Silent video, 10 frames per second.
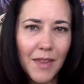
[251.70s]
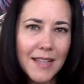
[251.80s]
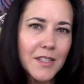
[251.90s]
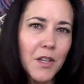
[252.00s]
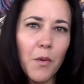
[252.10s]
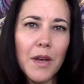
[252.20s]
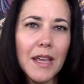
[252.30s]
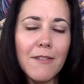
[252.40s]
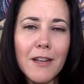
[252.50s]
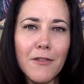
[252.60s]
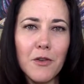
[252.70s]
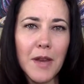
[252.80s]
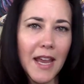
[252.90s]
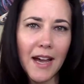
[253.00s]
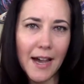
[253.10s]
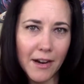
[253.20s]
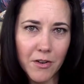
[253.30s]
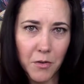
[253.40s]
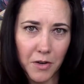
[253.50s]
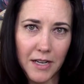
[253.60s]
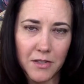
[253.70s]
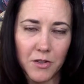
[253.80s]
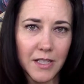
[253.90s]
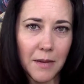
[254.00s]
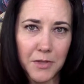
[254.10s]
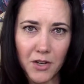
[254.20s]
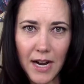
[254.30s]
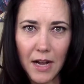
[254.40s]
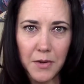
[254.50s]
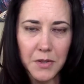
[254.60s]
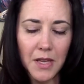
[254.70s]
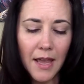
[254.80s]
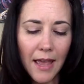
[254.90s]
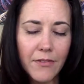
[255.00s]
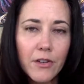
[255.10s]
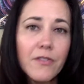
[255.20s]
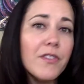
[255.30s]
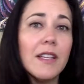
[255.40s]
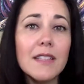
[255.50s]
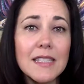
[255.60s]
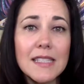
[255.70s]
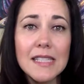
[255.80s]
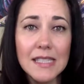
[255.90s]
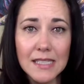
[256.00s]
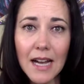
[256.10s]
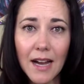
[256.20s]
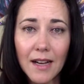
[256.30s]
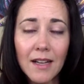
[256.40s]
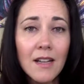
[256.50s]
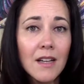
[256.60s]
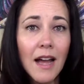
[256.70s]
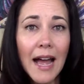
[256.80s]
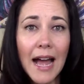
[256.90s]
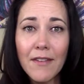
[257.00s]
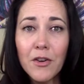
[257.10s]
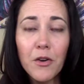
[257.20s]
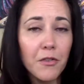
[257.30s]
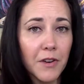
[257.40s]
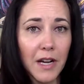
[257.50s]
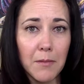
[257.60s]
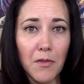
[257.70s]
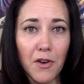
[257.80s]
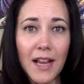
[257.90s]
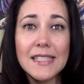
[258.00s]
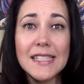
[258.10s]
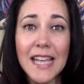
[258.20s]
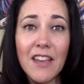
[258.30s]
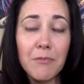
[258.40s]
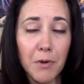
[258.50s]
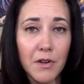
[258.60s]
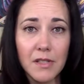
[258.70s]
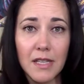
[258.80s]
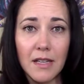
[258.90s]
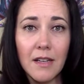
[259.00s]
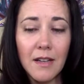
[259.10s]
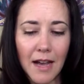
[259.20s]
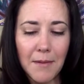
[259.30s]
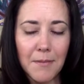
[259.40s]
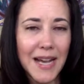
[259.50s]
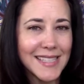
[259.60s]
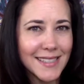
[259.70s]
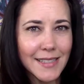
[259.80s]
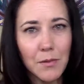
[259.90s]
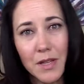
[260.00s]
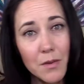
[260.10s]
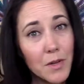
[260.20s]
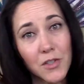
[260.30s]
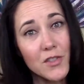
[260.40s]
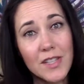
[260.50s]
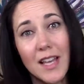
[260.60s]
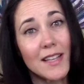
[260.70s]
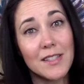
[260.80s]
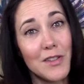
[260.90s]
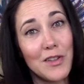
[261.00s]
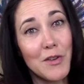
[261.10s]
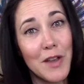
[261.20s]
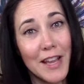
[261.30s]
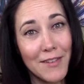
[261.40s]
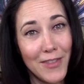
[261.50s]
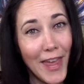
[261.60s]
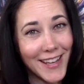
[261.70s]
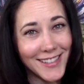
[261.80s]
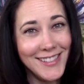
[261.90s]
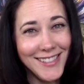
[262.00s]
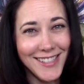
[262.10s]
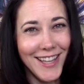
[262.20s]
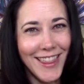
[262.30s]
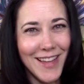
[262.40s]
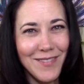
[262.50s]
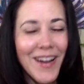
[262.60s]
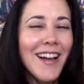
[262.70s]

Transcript: And so even if you can't hire an organizer to come to your house, if you're feeling stuck, have a girlfriend come over, a safe person, ideally one that wears your size, so that you can give things to them